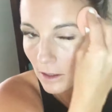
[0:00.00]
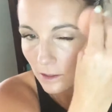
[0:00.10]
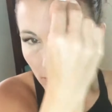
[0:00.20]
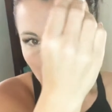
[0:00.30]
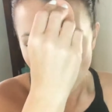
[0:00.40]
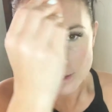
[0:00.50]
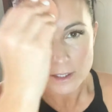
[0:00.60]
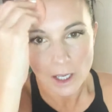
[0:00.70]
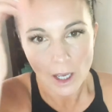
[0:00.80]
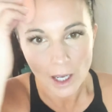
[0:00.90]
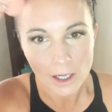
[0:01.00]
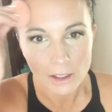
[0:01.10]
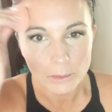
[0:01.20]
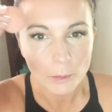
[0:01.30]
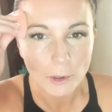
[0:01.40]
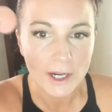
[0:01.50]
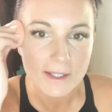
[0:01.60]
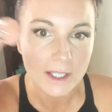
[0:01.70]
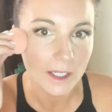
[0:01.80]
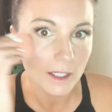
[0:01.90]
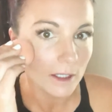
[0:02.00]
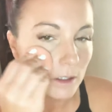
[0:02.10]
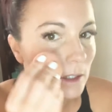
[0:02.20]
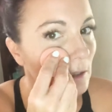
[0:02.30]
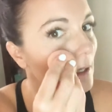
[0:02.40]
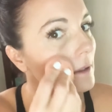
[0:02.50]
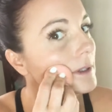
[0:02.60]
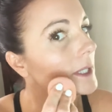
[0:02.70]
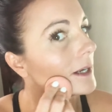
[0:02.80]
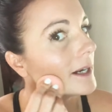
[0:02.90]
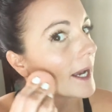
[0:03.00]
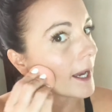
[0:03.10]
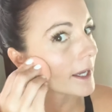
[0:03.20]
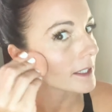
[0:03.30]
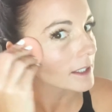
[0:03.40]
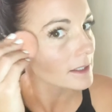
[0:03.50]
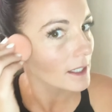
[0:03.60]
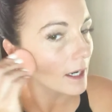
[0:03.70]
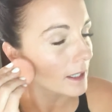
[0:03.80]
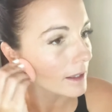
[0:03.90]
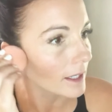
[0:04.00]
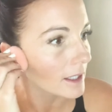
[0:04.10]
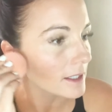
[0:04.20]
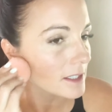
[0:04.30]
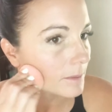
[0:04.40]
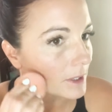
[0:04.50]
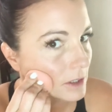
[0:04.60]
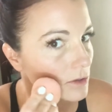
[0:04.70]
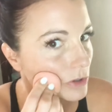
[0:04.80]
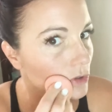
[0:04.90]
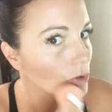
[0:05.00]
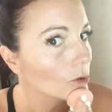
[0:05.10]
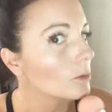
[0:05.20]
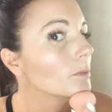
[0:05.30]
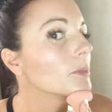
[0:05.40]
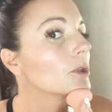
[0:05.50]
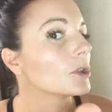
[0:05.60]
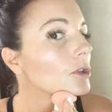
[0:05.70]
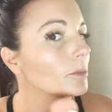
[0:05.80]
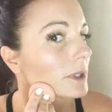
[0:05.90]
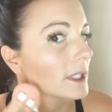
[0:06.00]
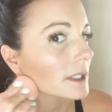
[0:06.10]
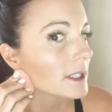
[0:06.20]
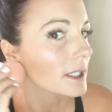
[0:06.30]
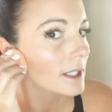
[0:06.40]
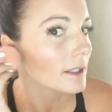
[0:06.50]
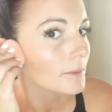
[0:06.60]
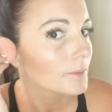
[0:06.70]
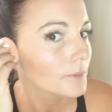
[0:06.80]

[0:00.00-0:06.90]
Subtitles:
You guys, I am a pressing addict. I like it to be super blended in.